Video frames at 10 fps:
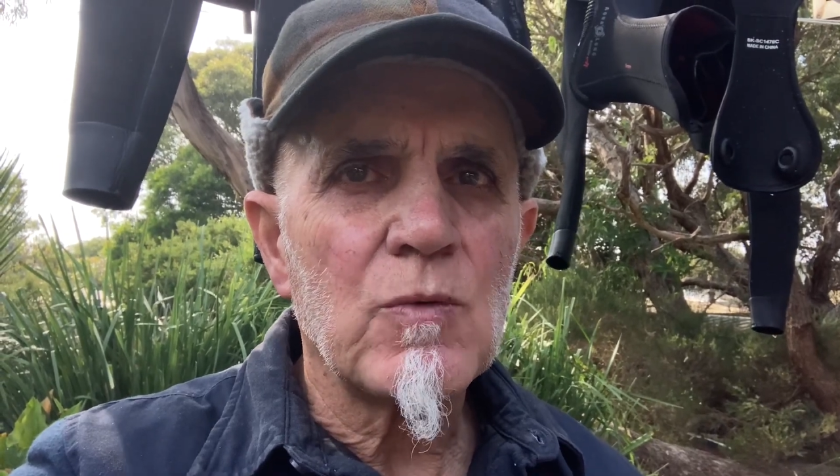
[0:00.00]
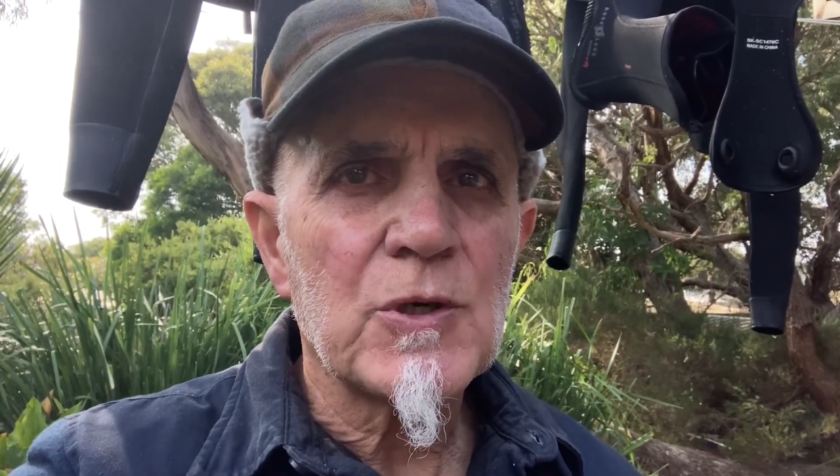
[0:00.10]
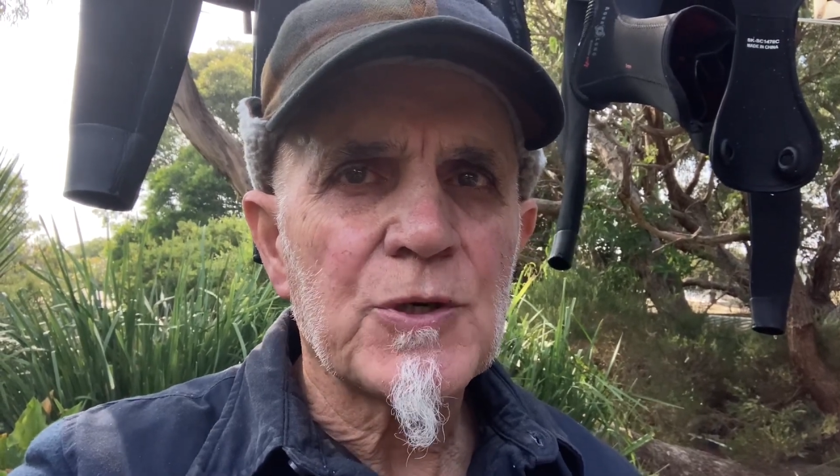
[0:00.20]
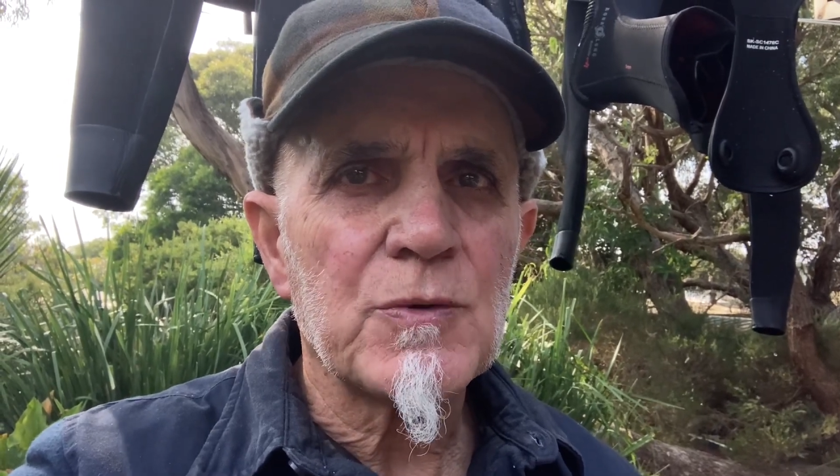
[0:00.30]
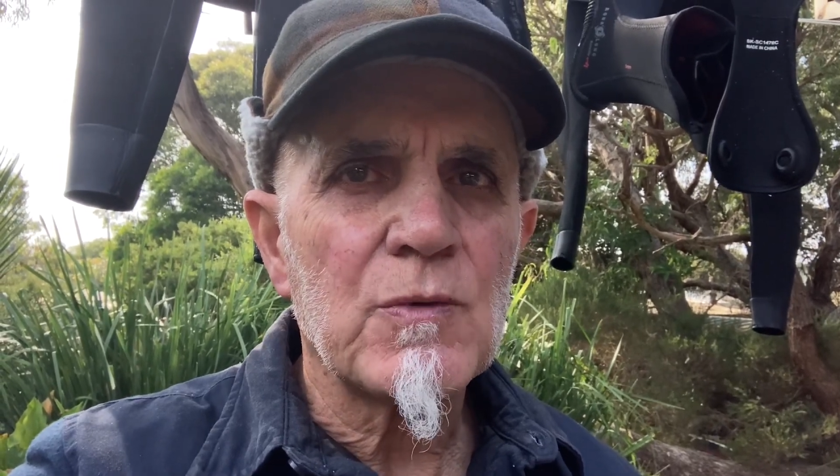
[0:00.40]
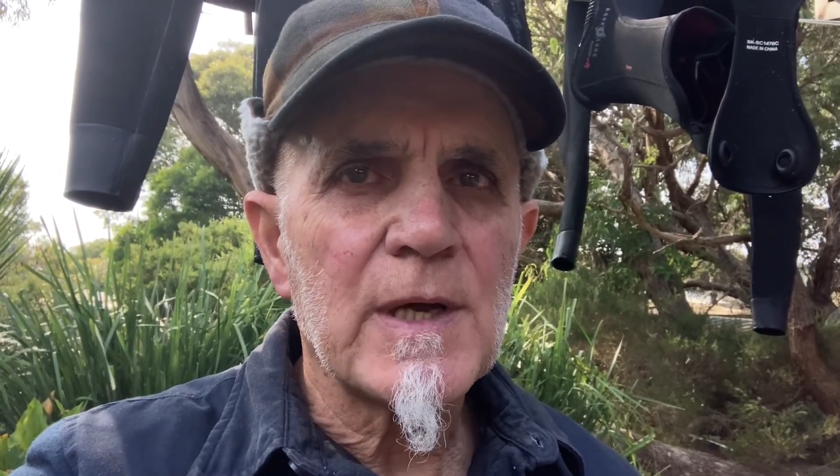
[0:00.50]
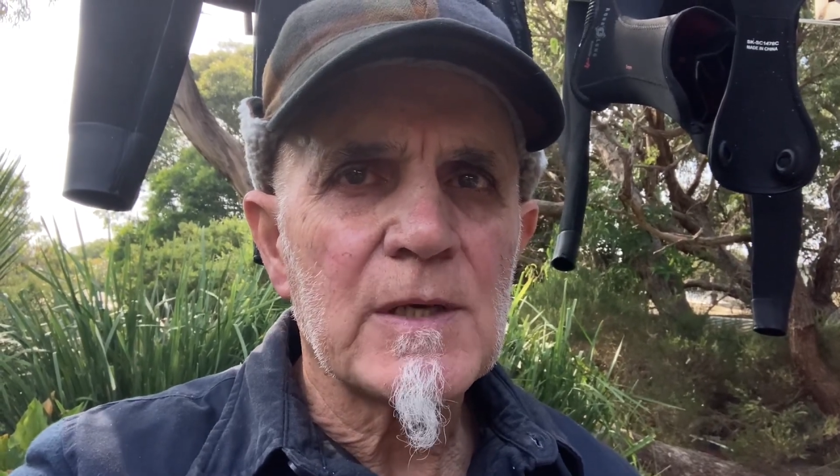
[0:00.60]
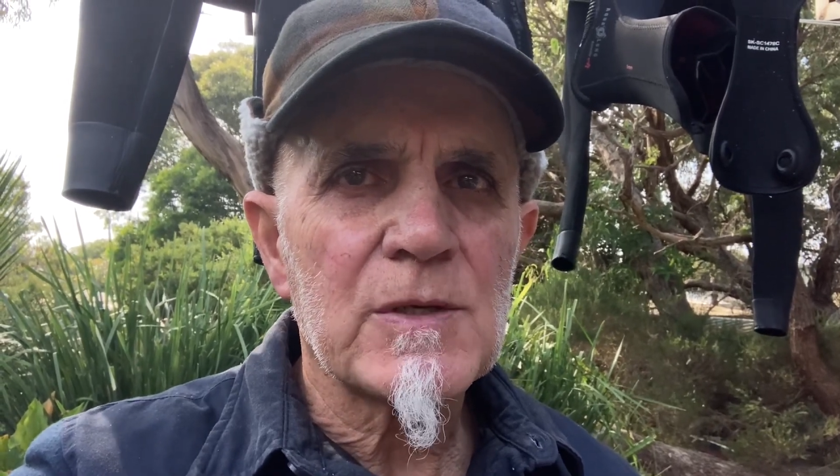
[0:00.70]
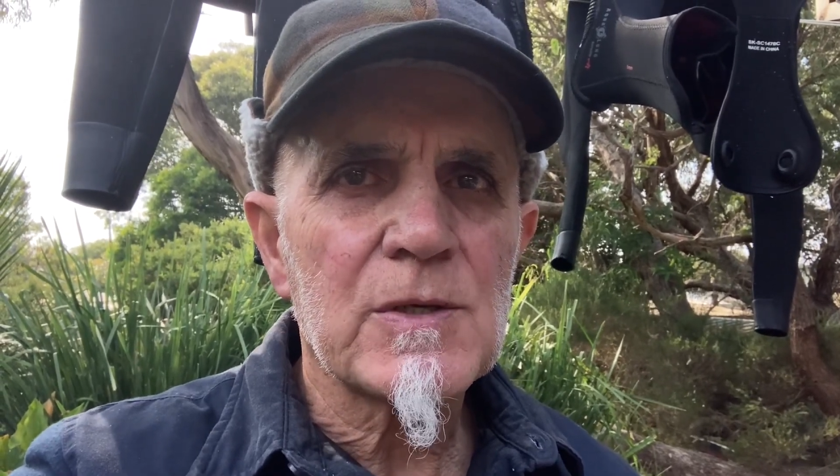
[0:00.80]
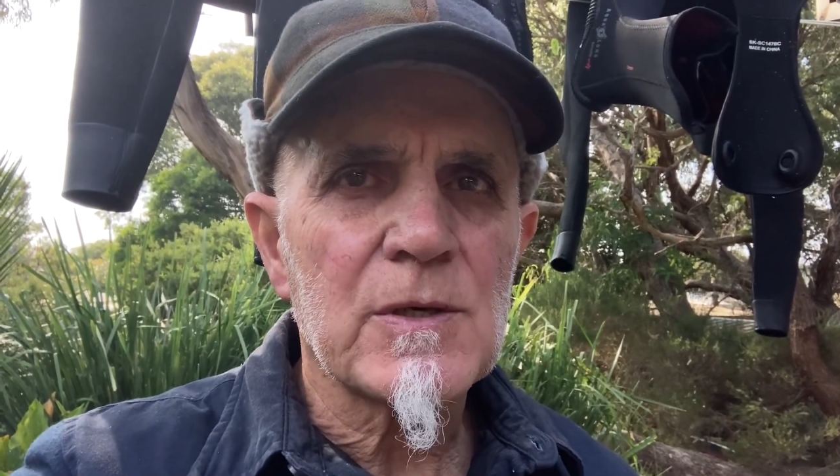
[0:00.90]
wash you
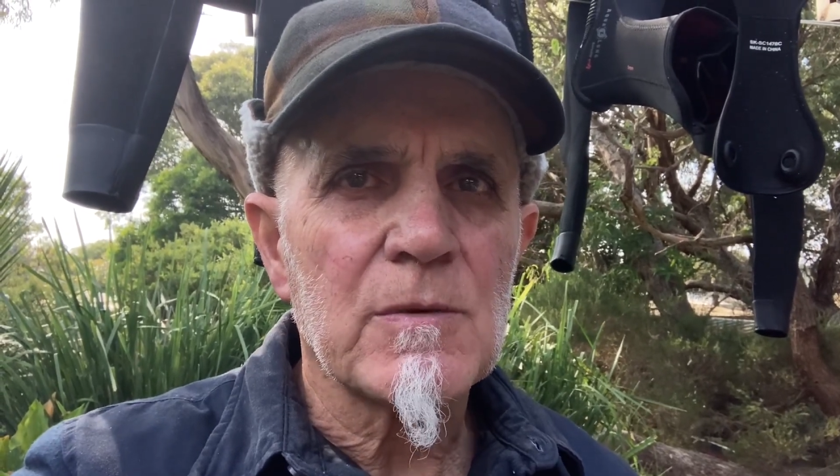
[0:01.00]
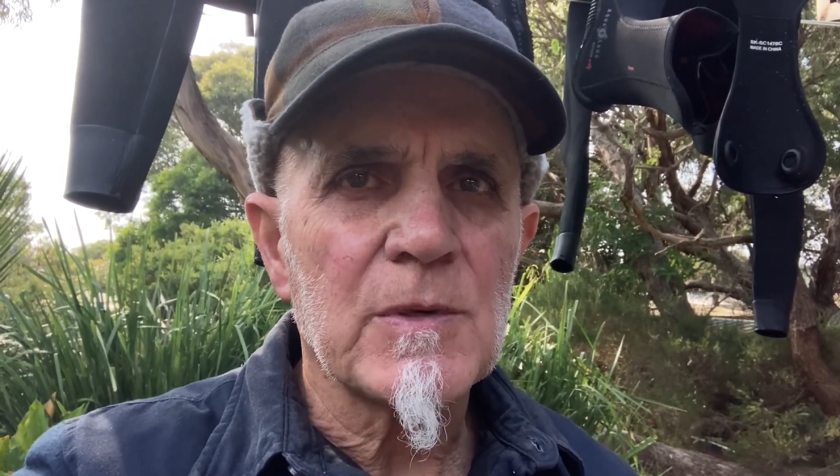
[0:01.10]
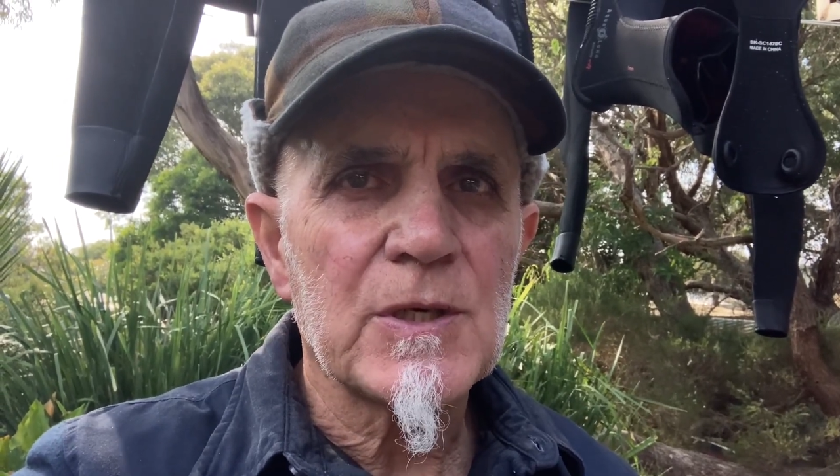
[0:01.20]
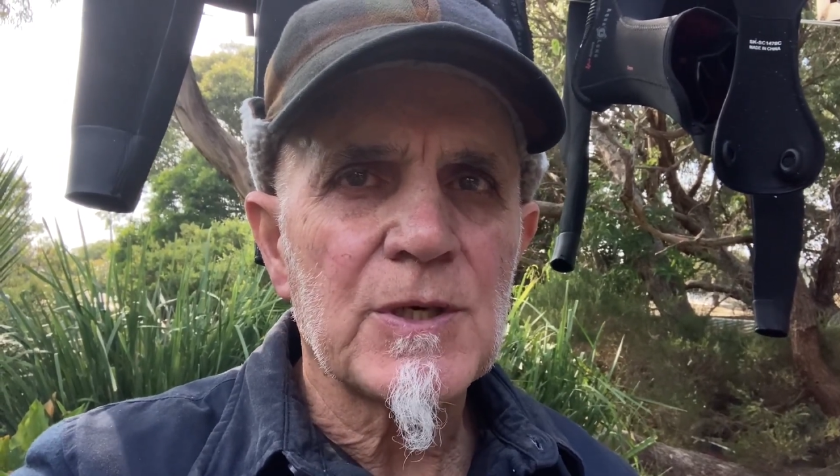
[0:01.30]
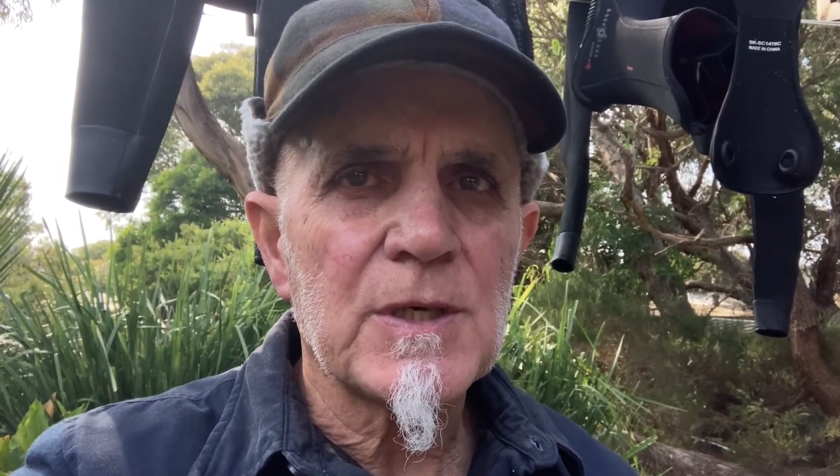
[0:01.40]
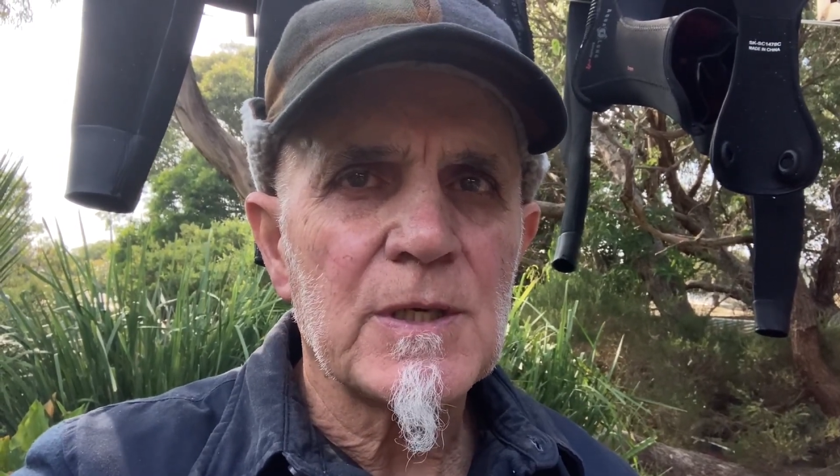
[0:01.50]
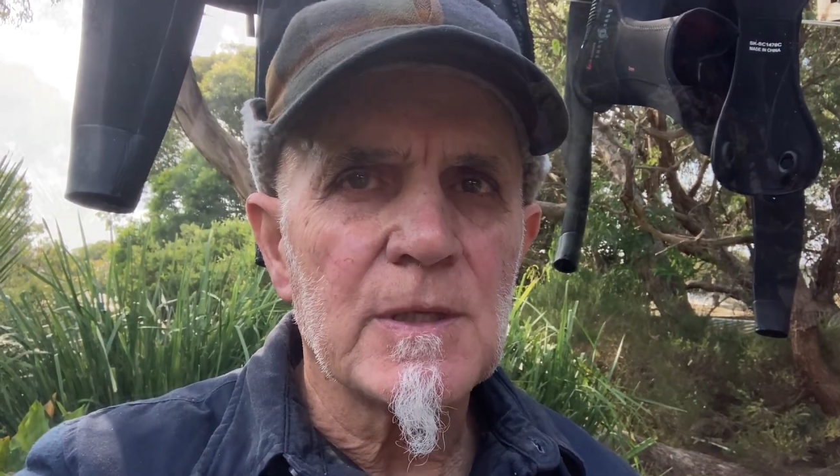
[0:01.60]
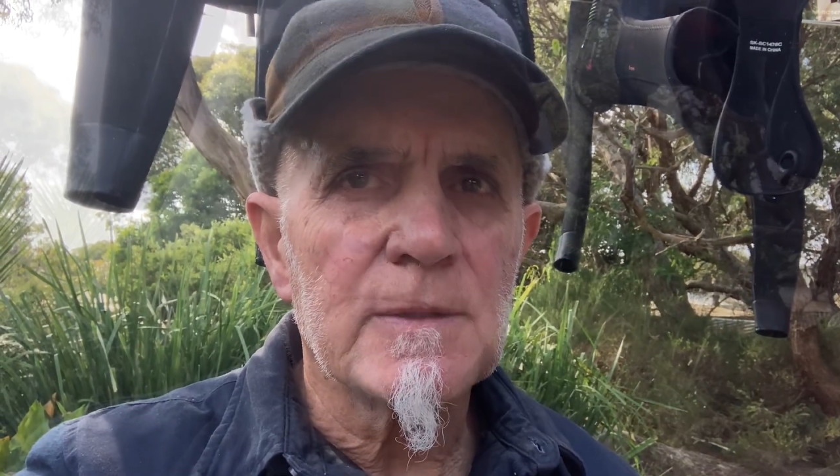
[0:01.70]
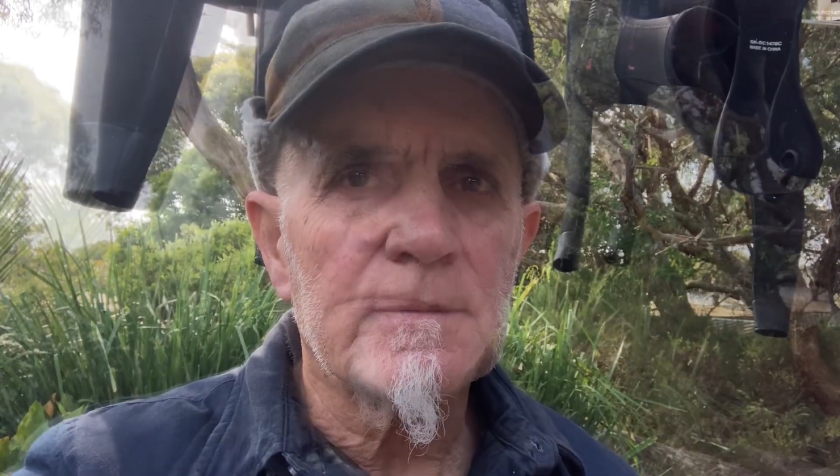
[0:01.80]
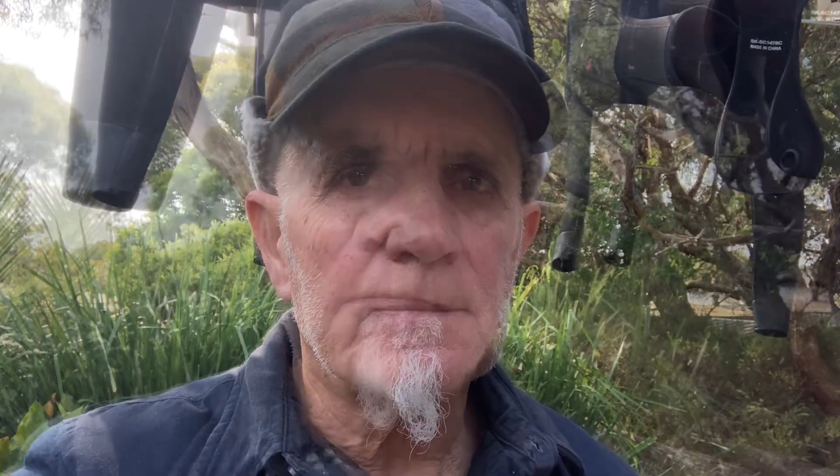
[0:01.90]
around so much either.